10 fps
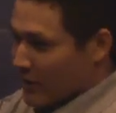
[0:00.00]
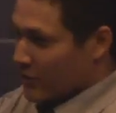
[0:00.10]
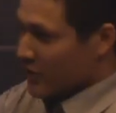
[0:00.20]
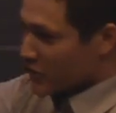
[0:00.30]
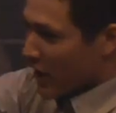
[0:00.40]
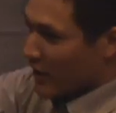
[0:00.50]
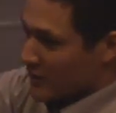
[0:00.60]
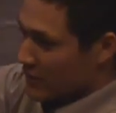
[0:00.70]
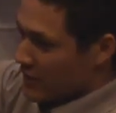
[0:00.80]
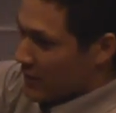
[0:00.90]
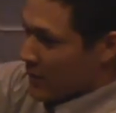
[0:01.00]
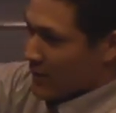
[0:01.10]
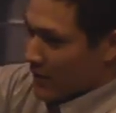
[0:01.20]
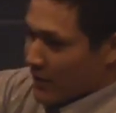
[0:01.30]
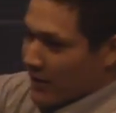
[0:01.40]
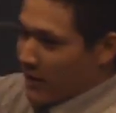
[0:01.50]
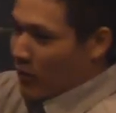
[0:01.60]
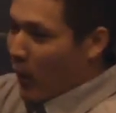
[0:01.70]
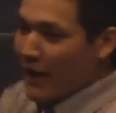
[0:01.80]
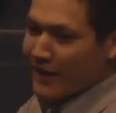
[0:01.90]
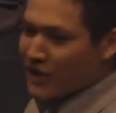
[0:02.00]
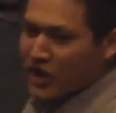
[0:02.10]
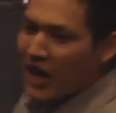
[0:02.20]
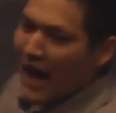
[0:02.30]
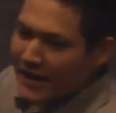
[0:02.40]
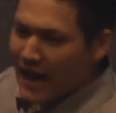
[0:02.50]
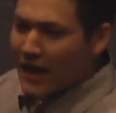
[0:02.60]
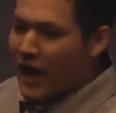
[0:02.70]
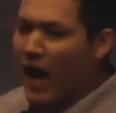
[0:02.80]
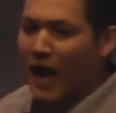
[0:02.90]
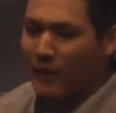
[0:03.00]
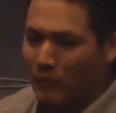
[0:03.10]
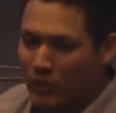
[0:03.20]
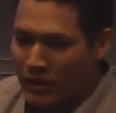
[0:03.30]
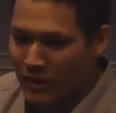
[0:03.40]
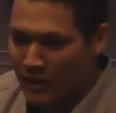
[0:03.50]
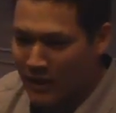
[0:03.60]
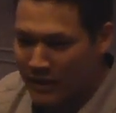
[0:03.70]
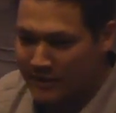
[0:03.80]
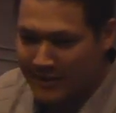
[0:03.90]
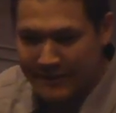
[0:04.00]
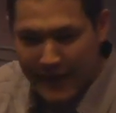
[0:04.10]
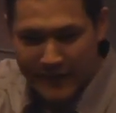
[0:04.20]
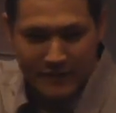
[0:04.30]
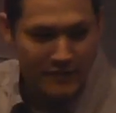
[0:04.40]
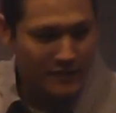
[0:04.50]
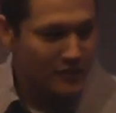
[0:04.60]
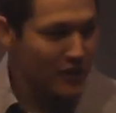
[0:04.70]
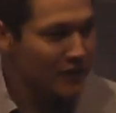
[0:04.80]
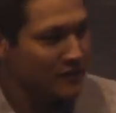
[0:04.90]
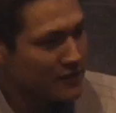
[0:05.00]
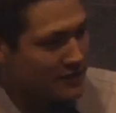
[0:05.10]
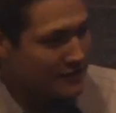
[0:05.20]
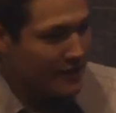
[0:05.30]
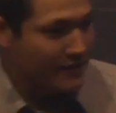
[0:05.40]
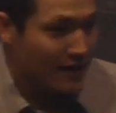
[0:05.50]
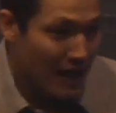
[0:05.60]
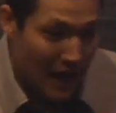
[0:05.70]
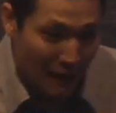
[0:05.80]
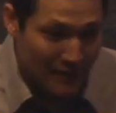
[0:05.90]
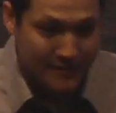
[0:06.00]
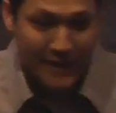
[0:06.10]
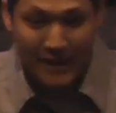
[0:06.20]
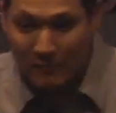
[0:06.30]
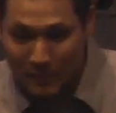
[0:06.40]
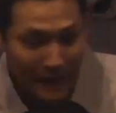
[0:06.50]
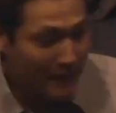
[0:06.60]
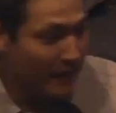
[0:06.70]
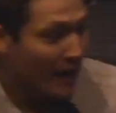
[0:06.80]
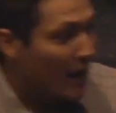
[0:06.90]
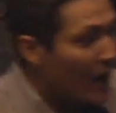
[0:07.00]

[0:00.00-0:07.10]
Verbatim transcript: Six jars. Why then could God not come six days? Six jars, six days. I'm not saying, but maybe.